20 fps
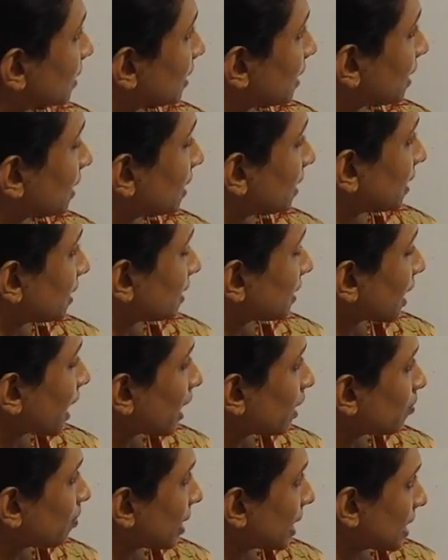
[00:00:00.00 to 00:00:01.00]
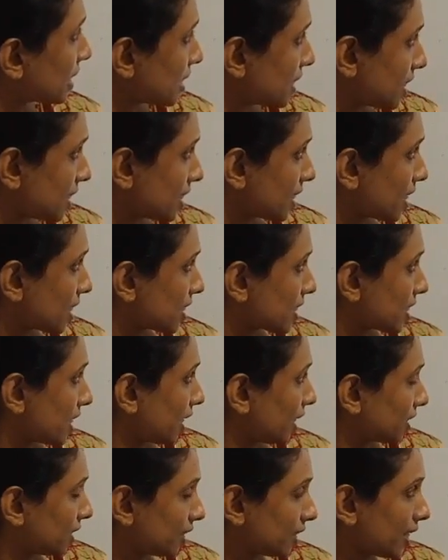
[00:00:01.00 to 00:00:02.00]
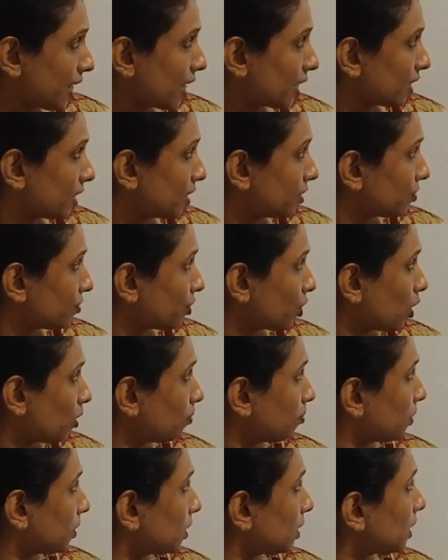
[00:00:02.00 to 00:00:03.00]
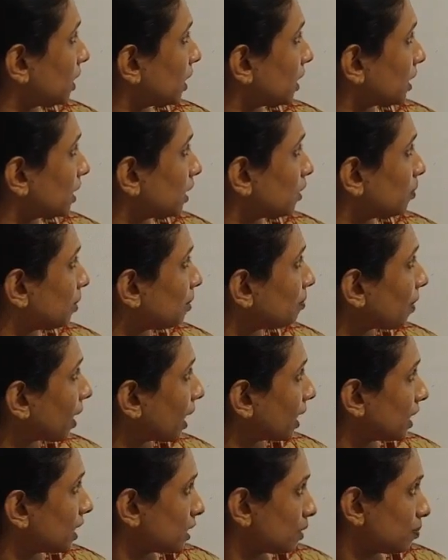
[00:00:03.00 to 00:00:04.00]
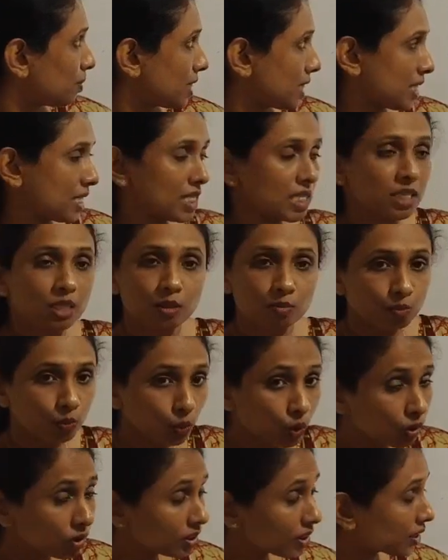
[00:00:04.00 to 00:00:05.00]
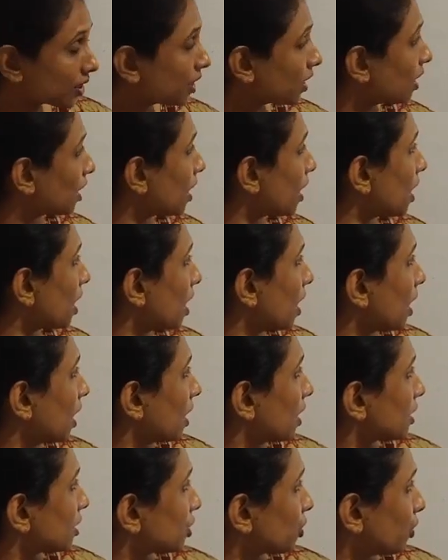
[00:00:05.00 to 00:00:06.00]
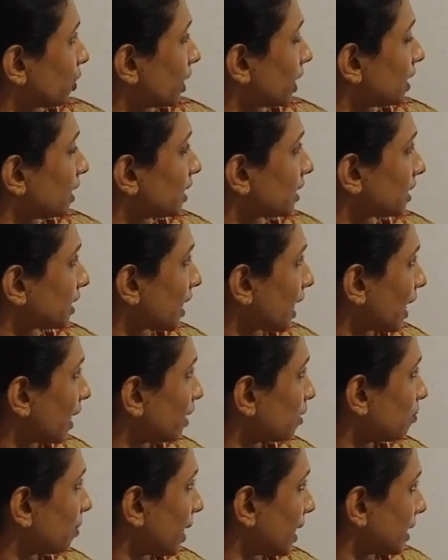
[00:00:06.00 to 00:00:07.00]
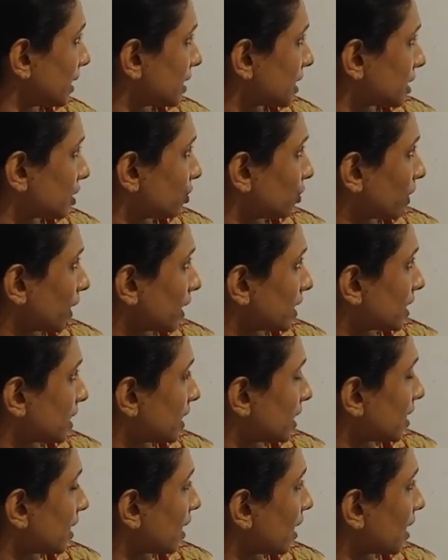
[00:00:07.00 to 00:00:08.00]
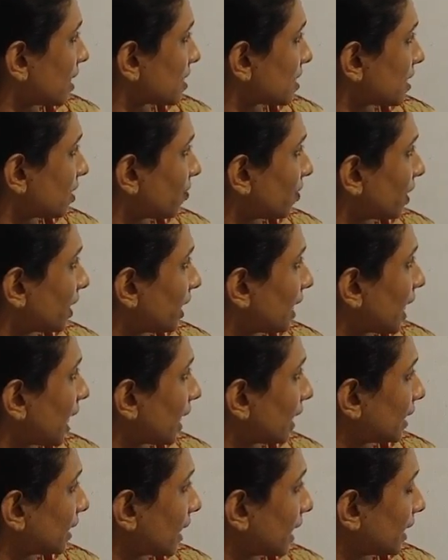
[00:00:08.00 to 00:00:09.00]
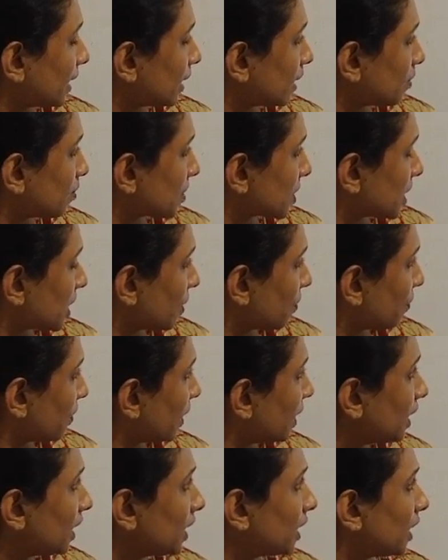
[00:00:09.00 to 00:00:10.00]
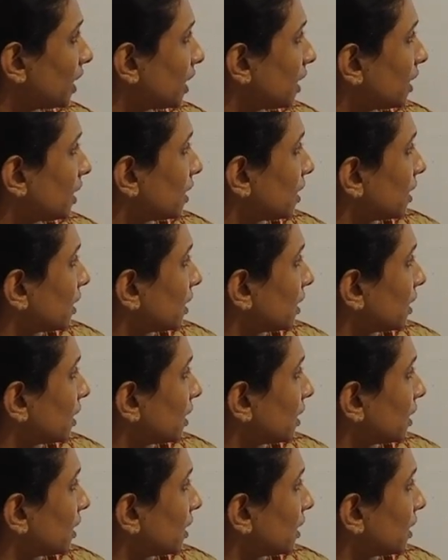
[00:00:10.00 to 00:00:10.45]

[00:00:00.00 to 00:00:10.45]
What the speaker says: The trial balance is extracted from the Bimali's business's books. So in the trial balance you can see there are several line items given.